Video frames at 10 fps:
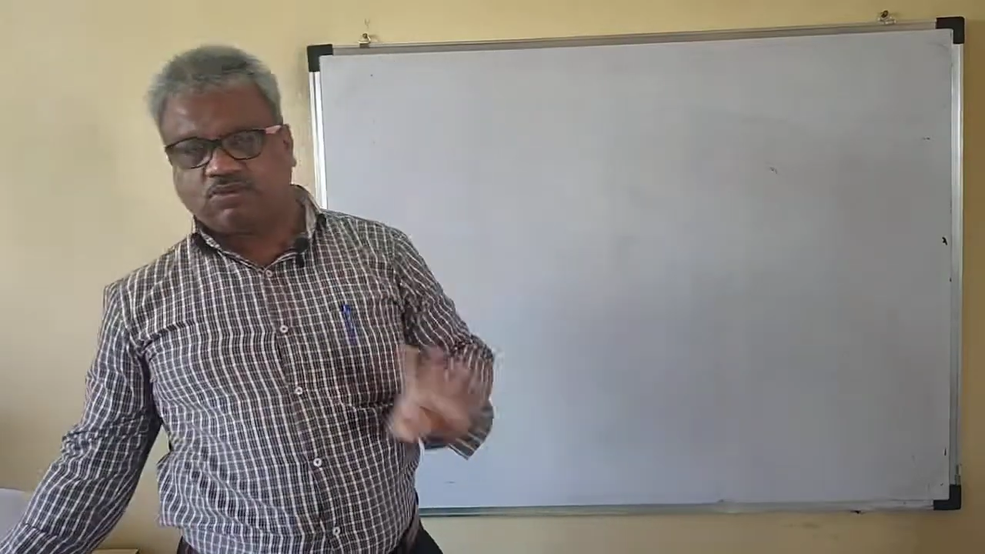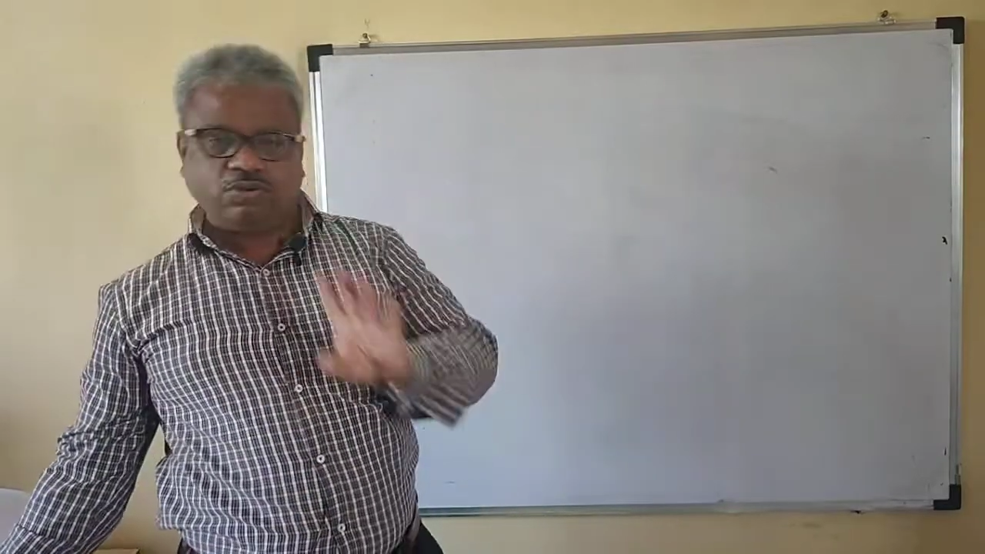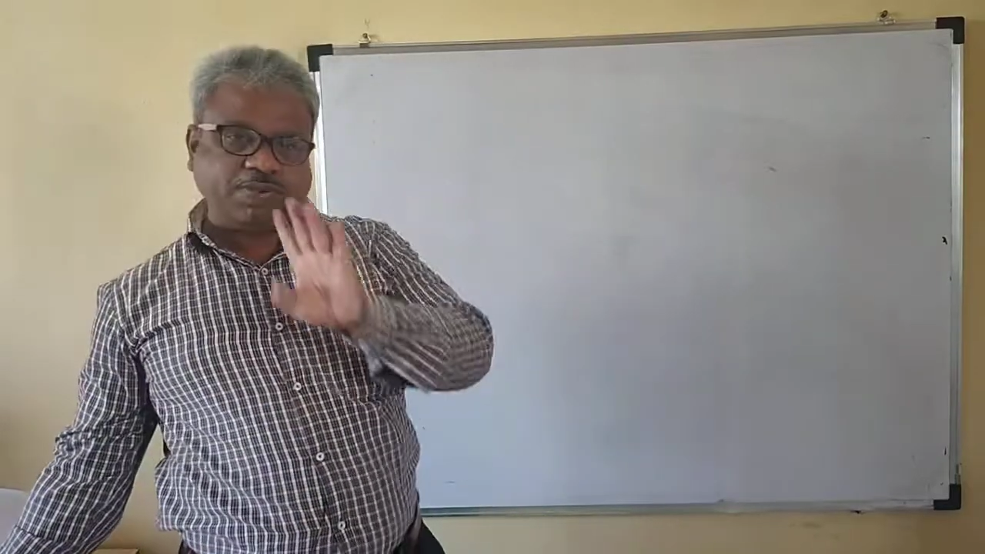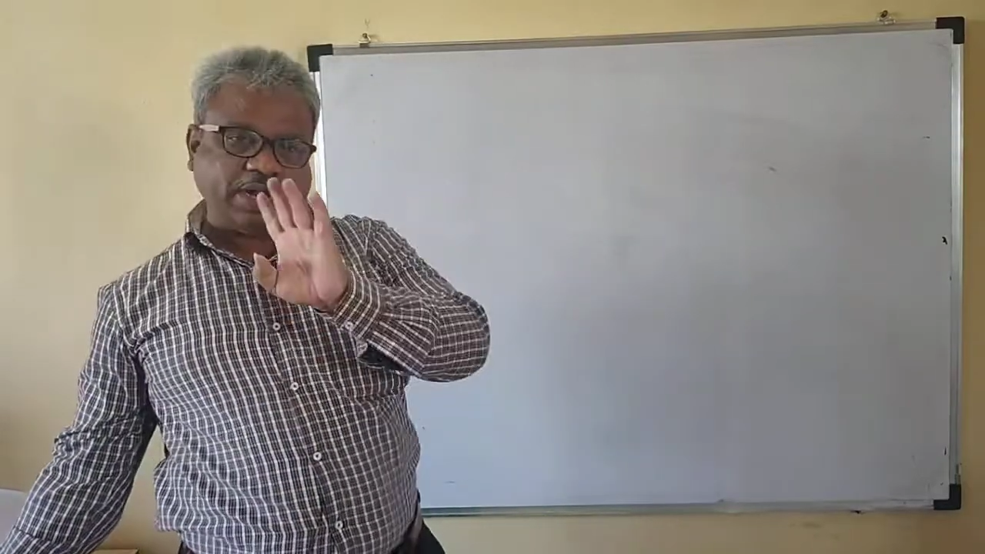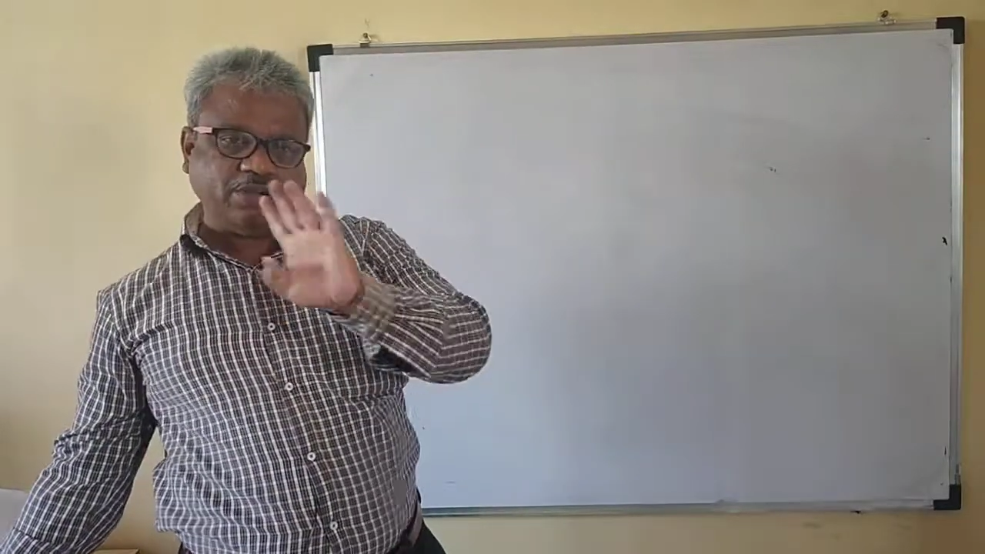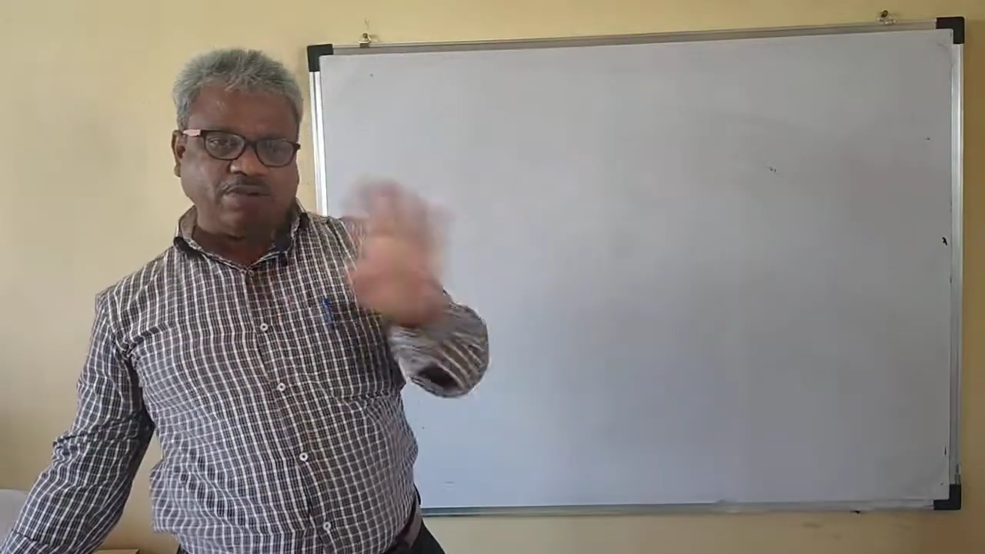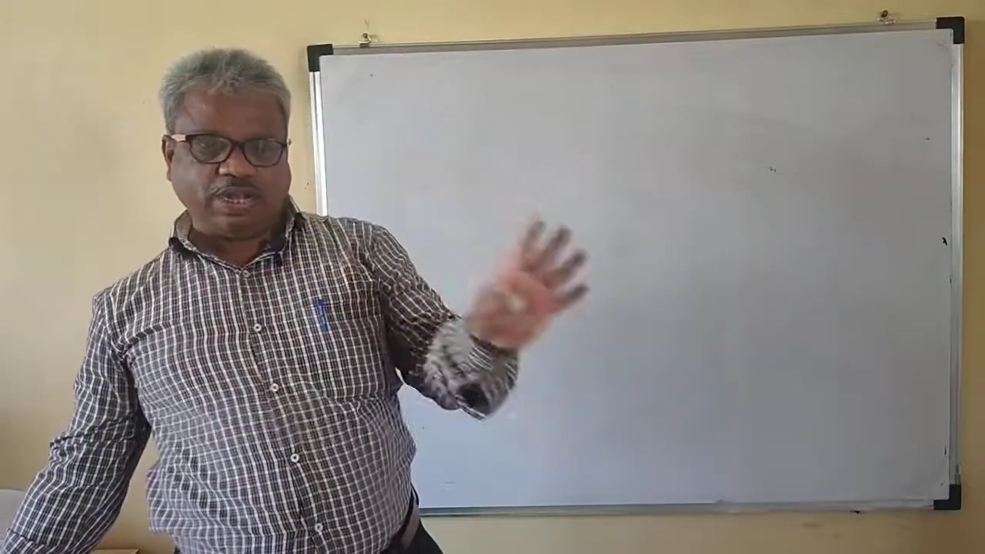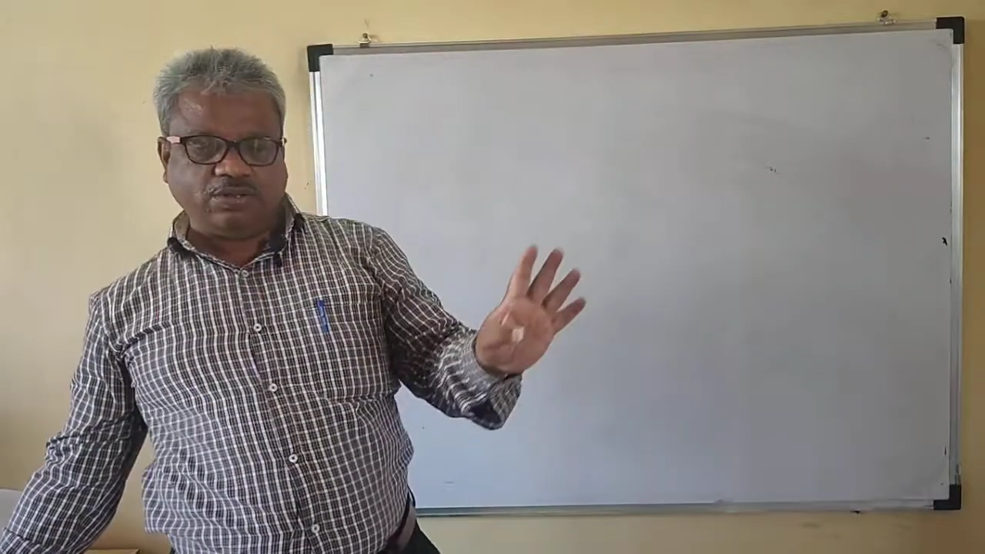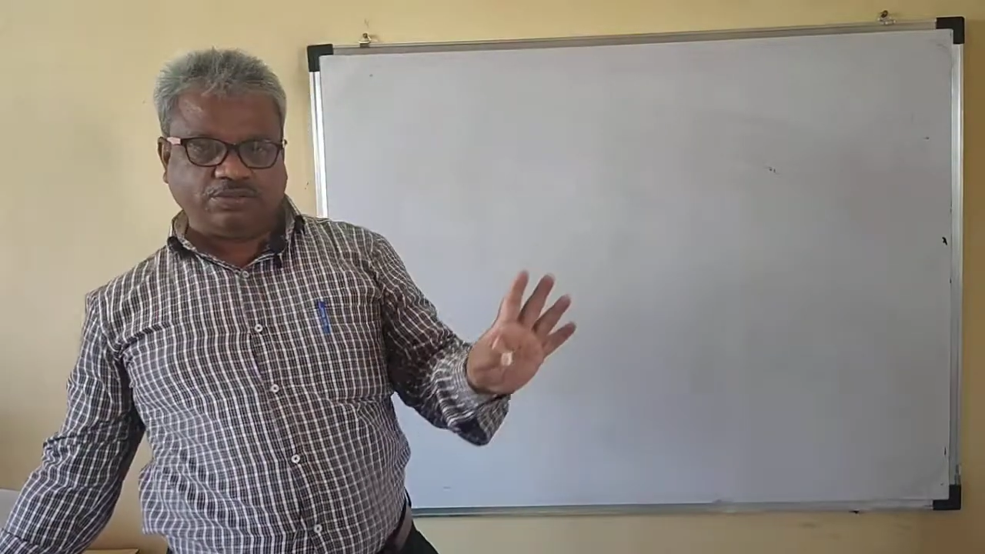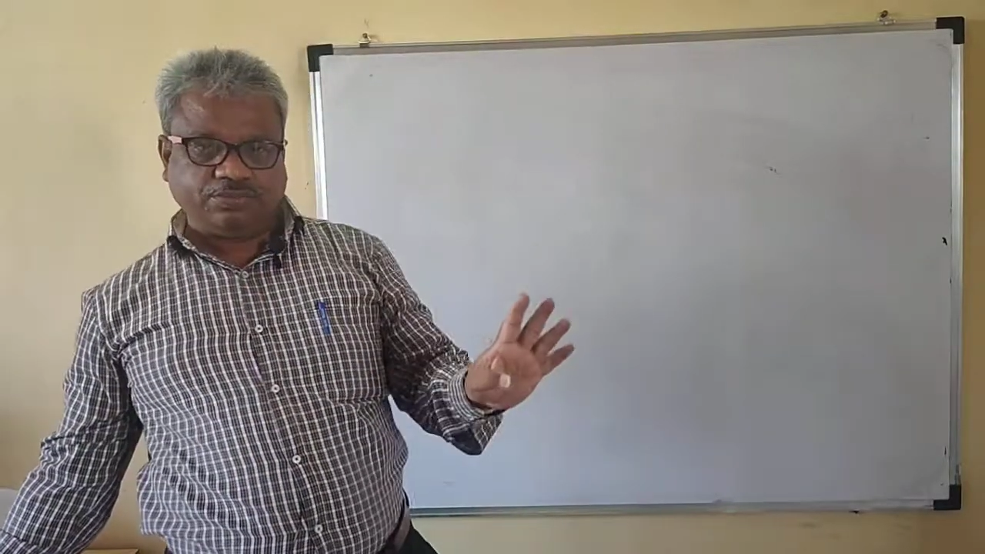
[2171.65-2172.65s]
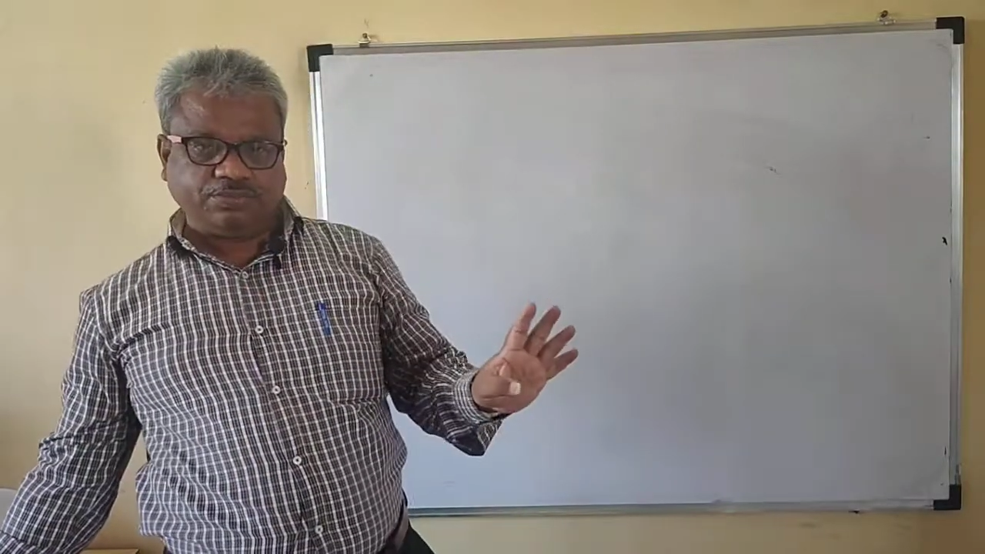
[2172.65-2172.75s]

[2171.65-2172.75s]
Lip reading: Don't find a y2.